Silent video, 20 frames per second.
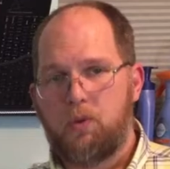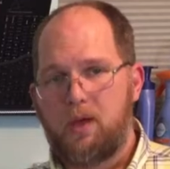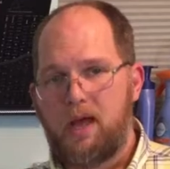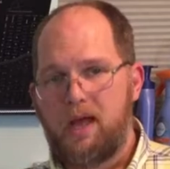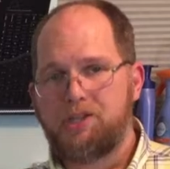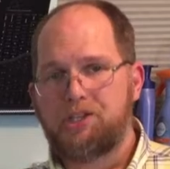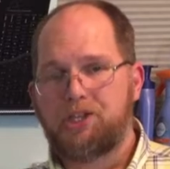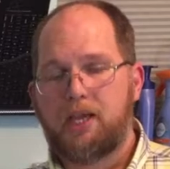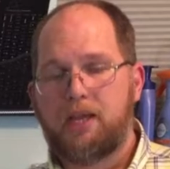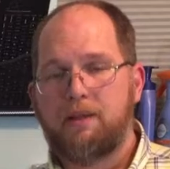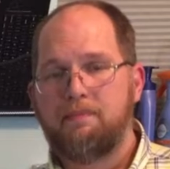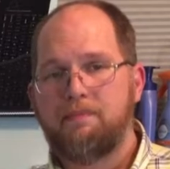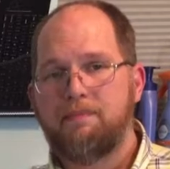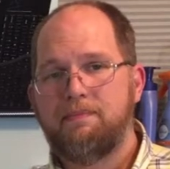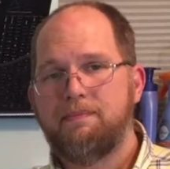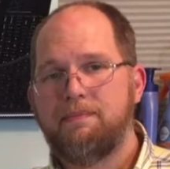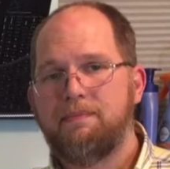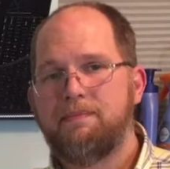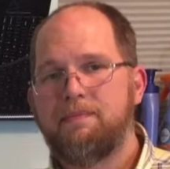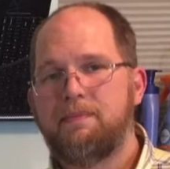watching.
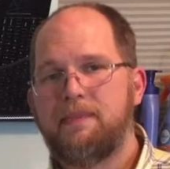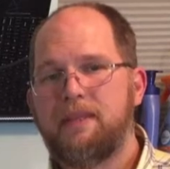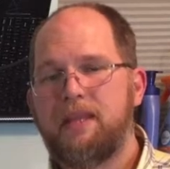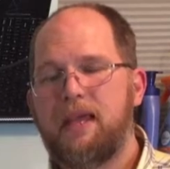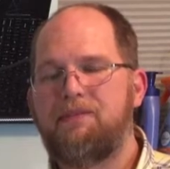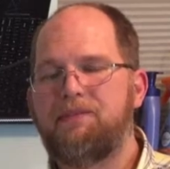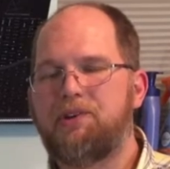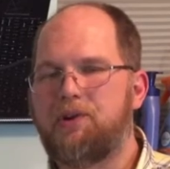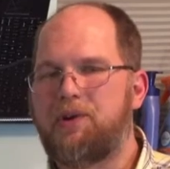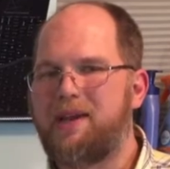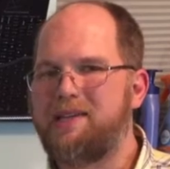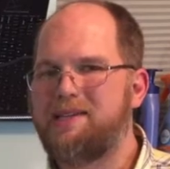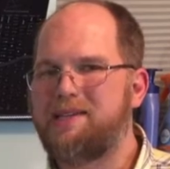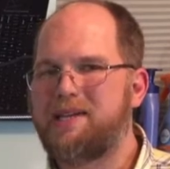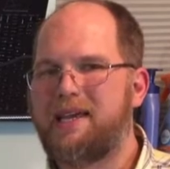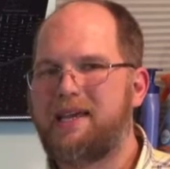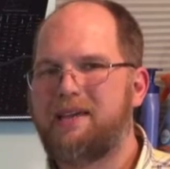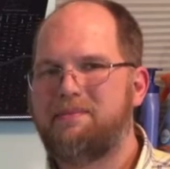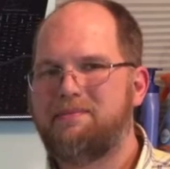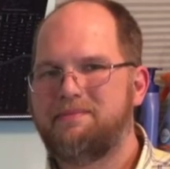Have a great
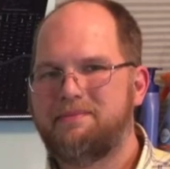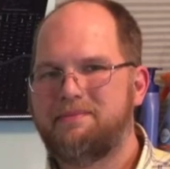day.